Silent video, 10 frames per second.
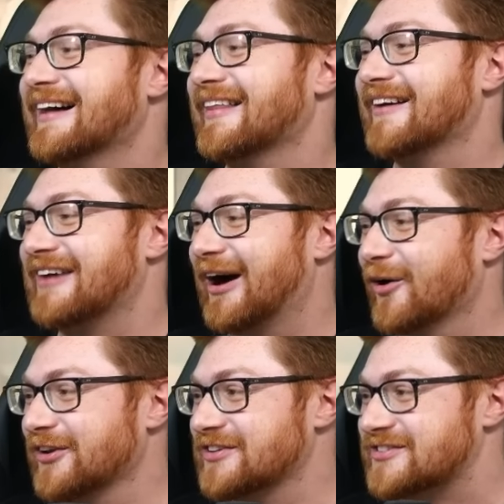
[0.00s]
they have
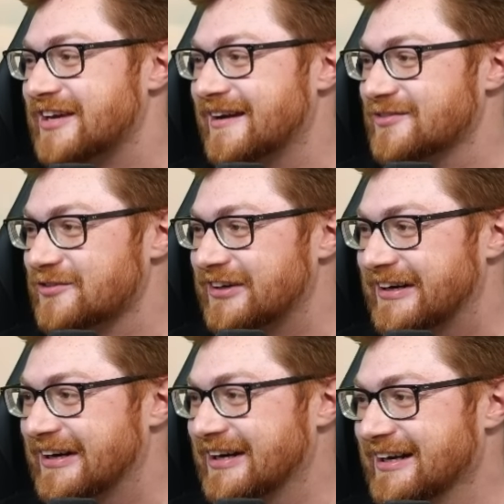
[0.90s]
Elden saves over
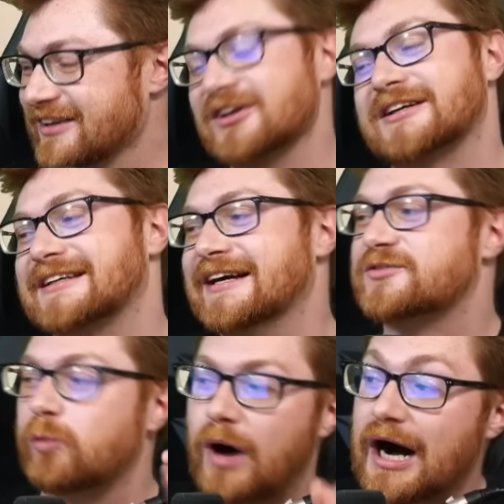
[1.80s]
here. Look, it's
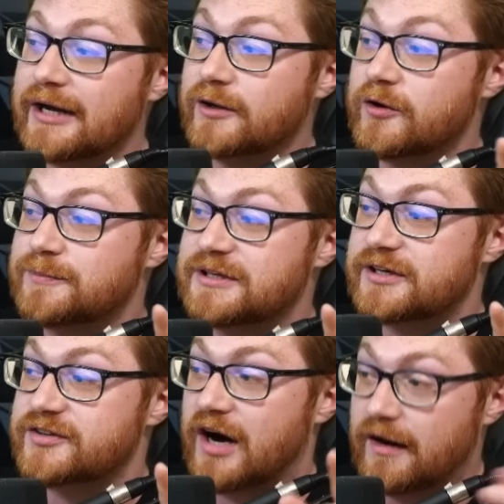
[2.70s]
wild
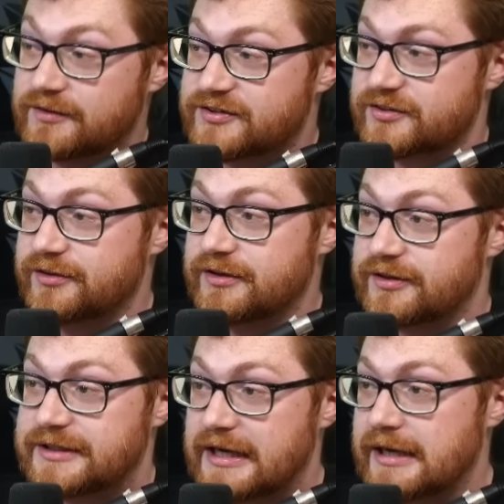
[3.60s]
because obviously the
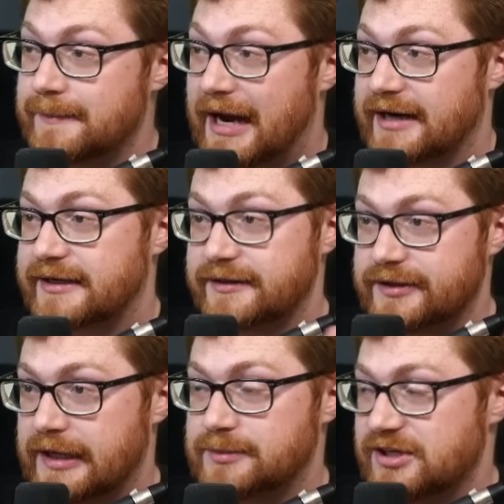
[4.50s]
game hacking, the
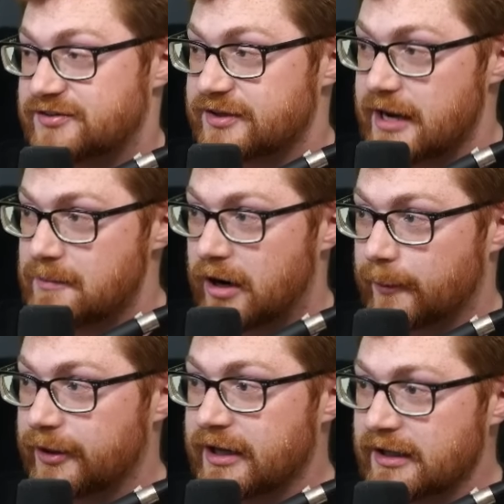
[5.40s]
game cheats, the game mod
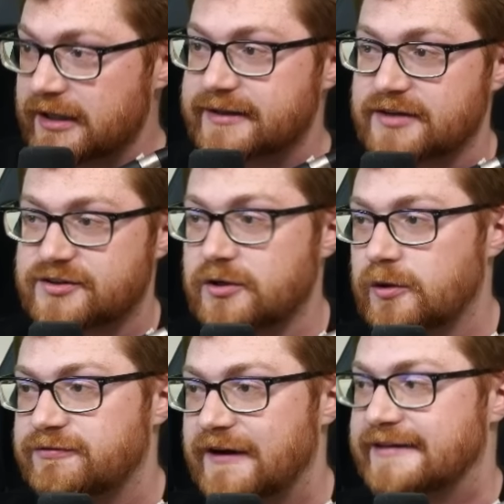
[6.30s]
one, like that's going to
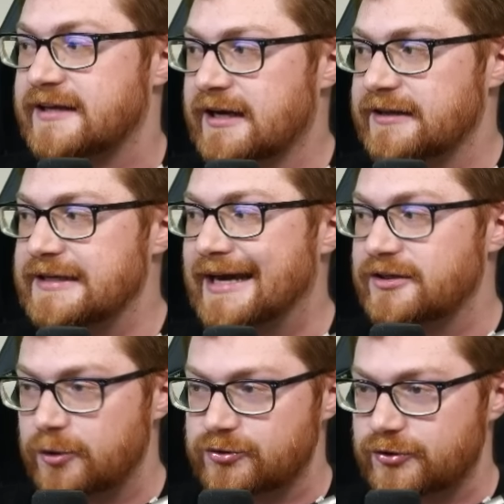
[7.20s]
affect the end
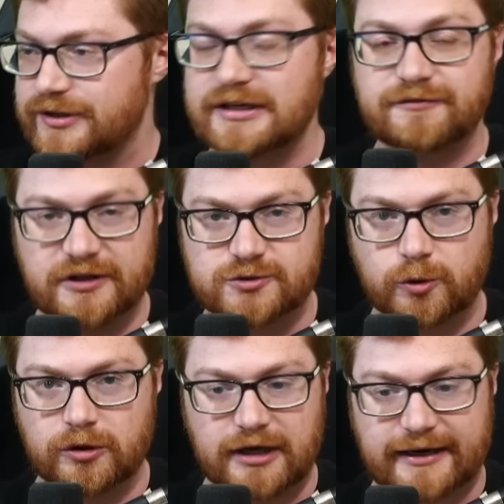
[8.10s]
user, the
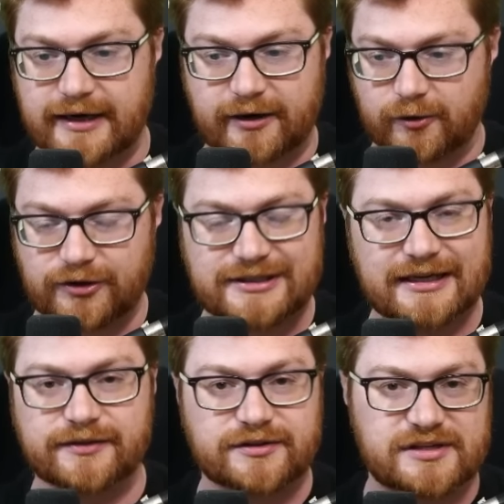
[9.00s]
individual, like I don't know, the
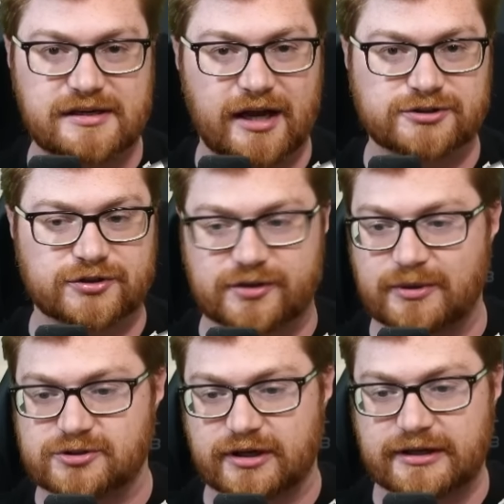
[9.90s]
kid, the teenager, someone
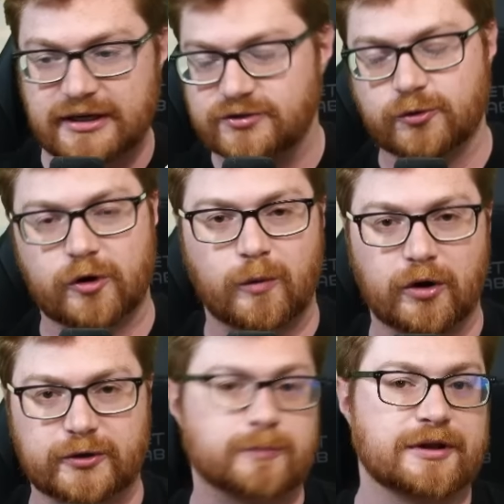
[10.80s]
trying to do their
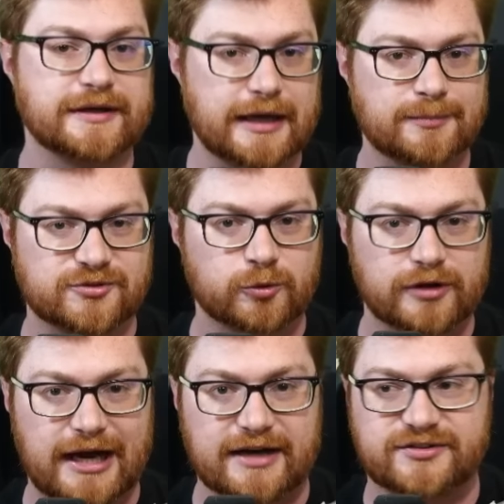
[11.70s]
homework or play games to
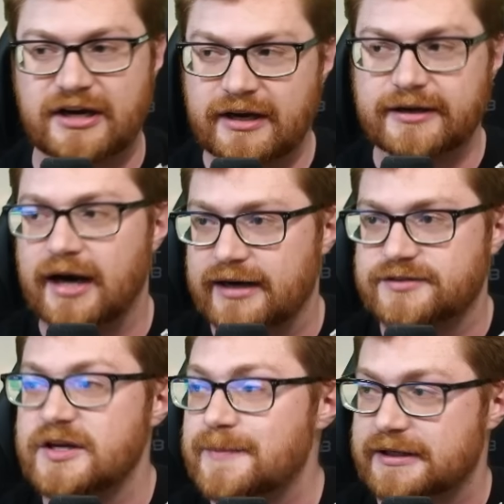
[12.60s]
relax. Not
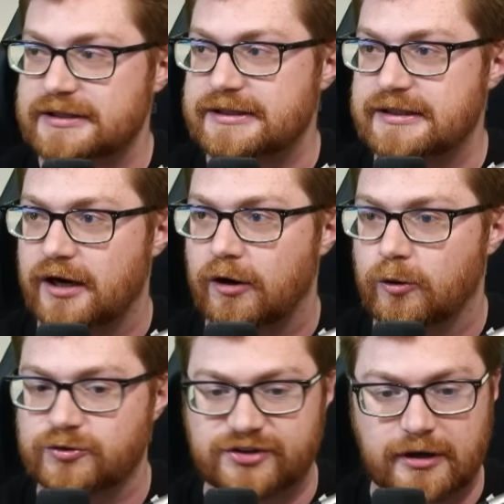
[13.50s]
typically,
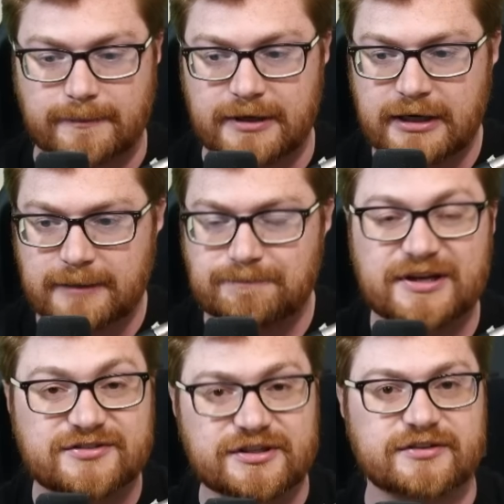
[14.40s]
oh, some
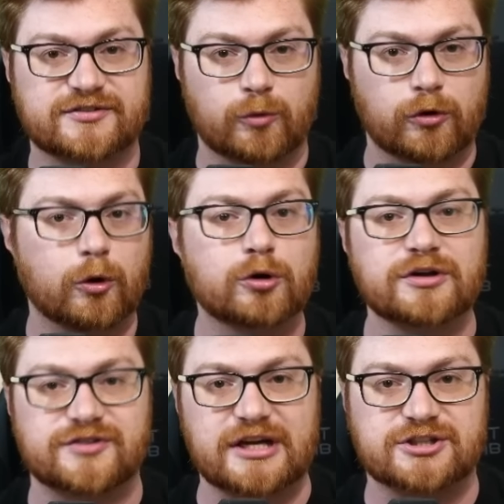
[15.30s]
business or
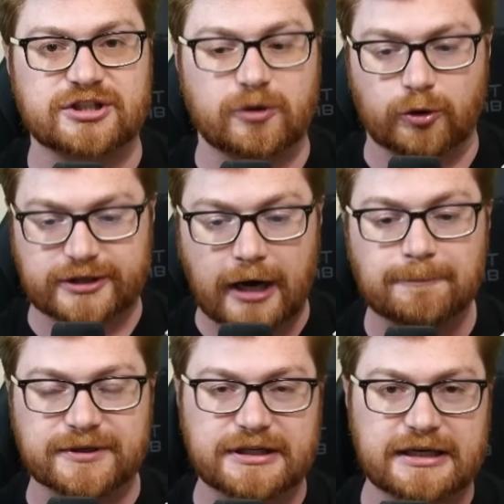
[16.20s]
organization or
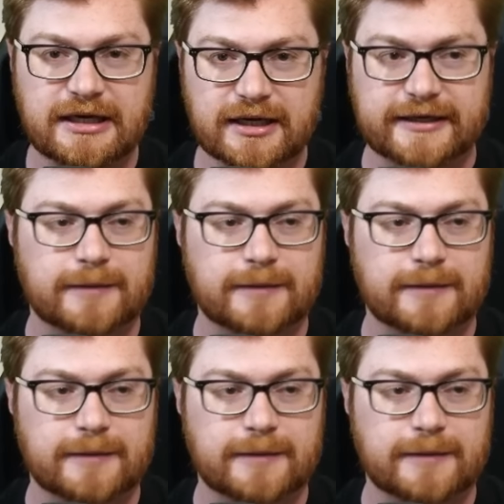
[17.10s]
company, like a